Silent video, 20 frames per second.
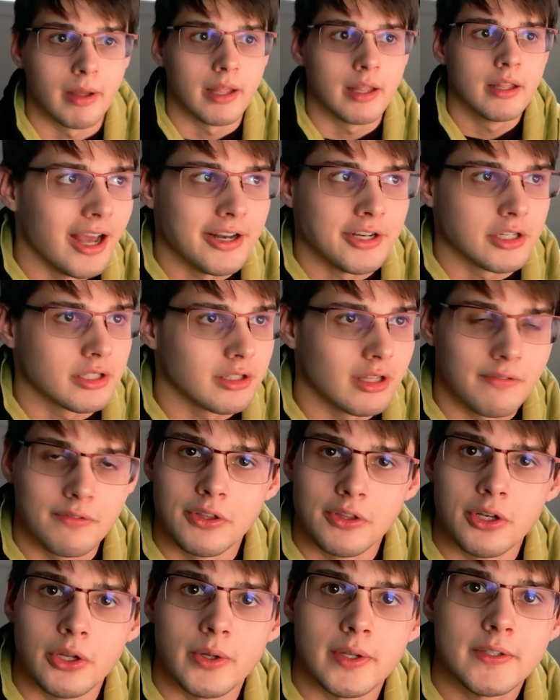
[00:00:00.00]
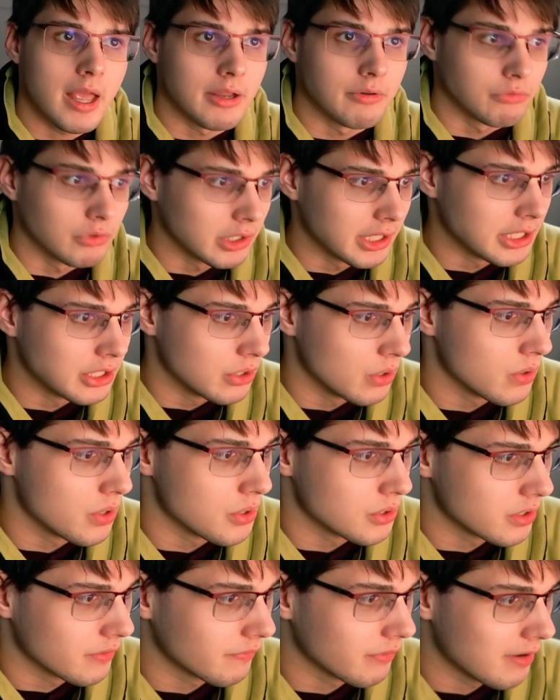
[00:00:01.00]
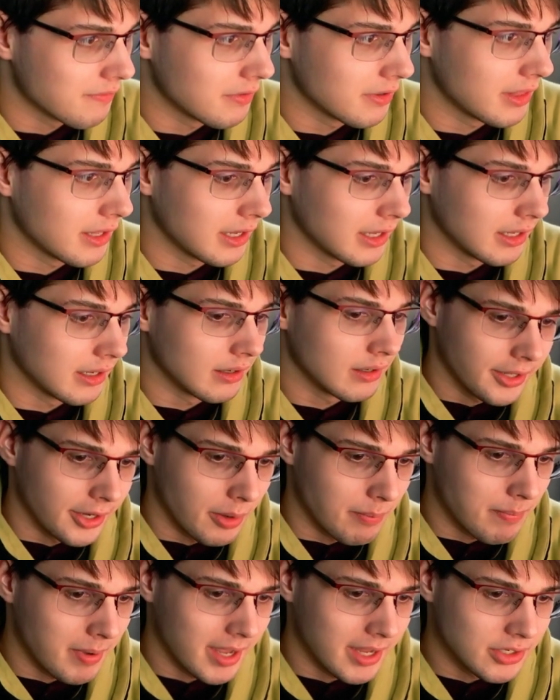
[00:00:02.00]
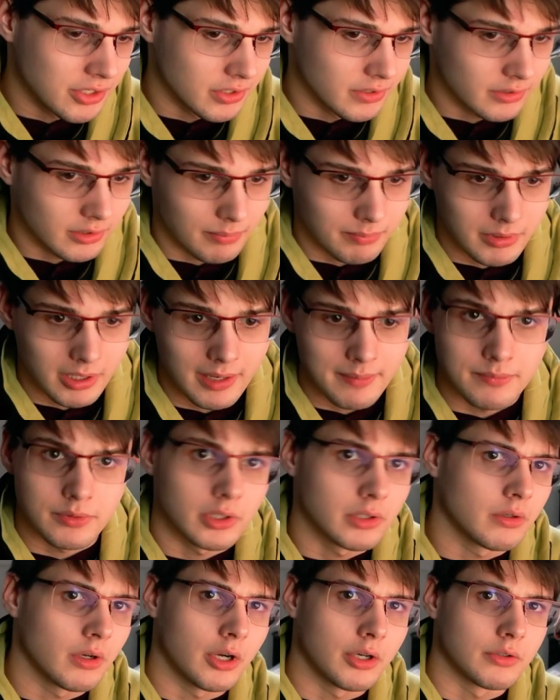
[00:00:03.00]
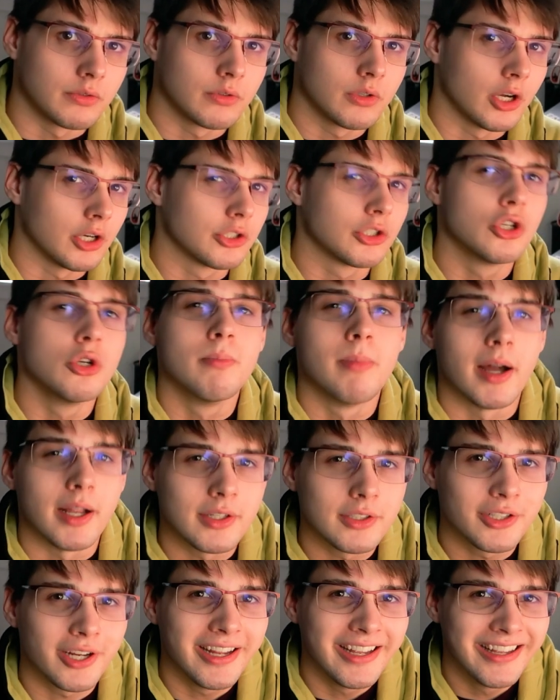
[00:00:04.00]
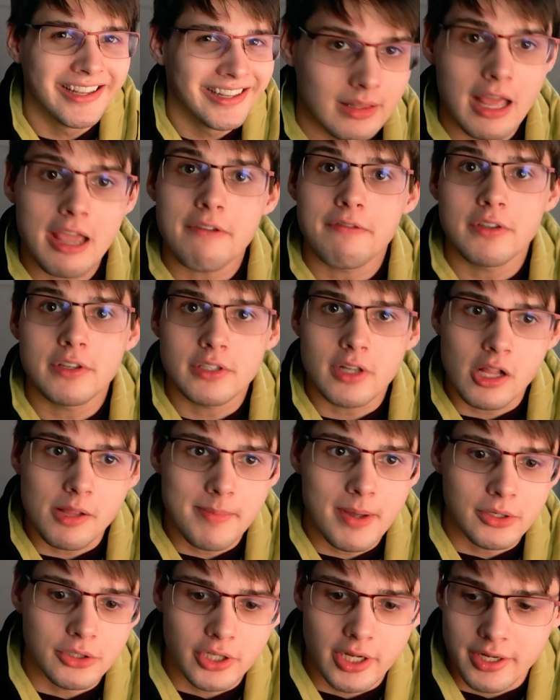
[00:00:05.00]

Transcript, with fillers: but I just love to do this. I really do use it for everything, and you know, pages sometimes are too much. Life is all about